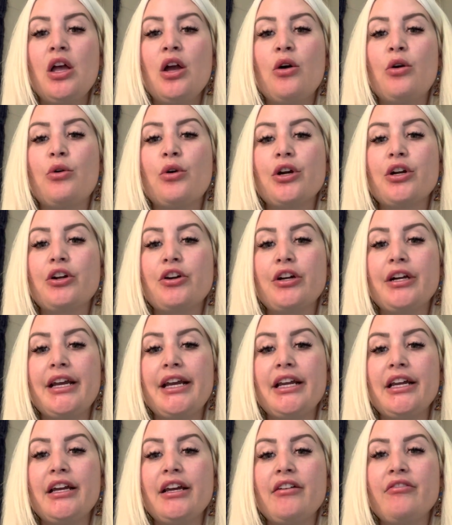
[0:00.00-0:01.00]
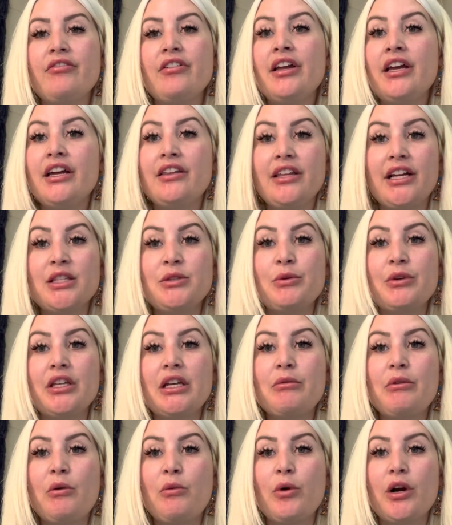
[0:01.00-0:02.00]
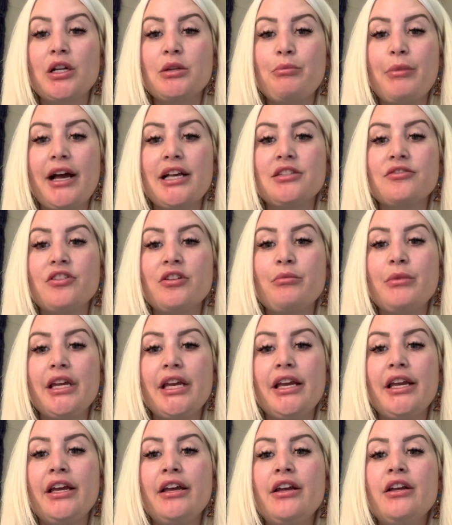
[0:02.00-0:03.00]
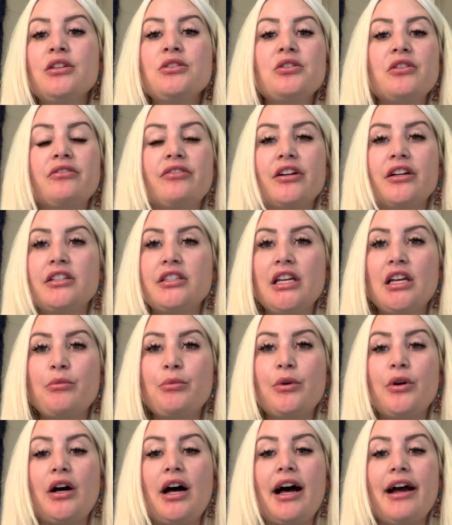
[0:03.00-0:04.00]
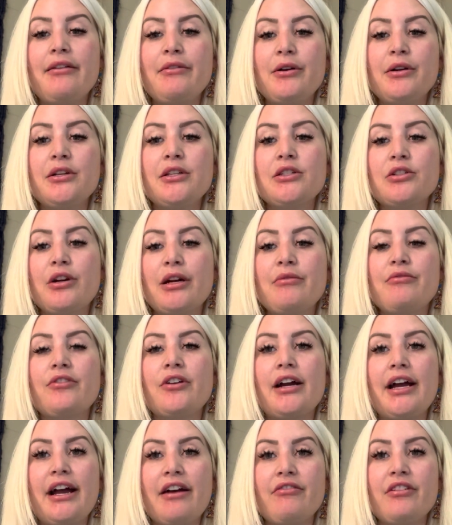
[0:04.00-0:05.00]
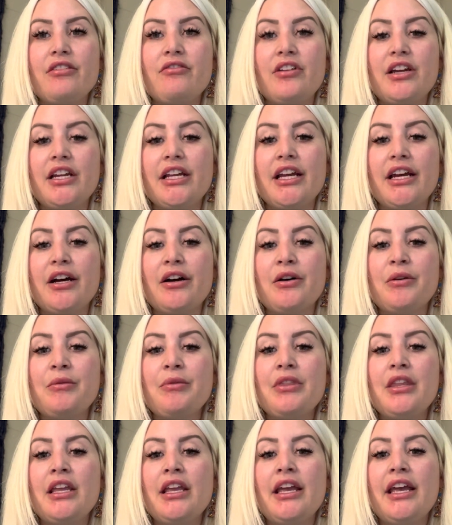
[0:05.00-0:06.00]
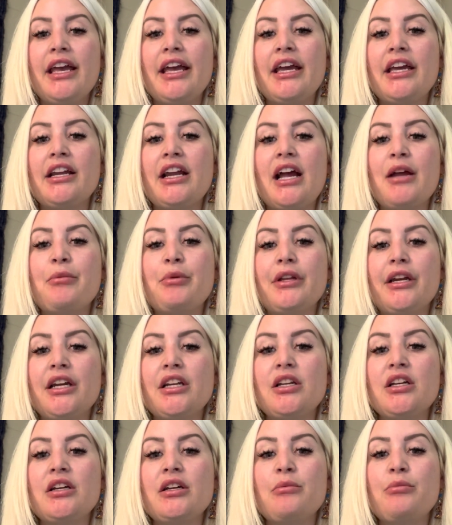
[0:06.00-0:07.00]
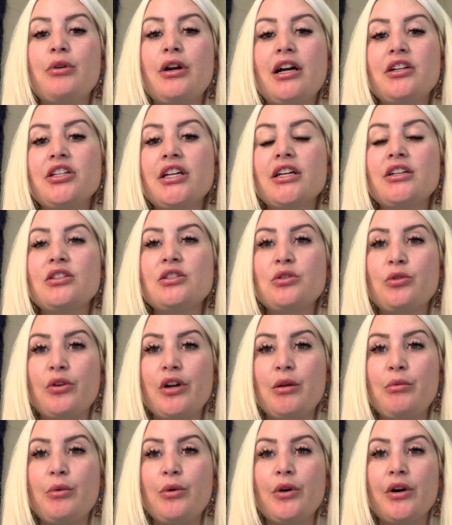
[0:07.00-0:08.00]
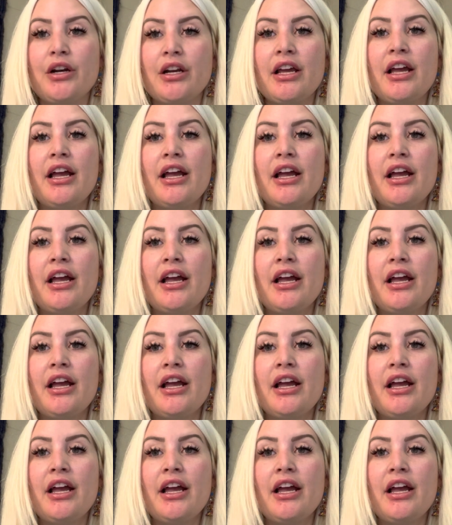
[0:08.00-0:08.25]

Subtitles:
or creative, and that's really what worked best for me. So for example, I wrote a script for every video and I planned a project storyboard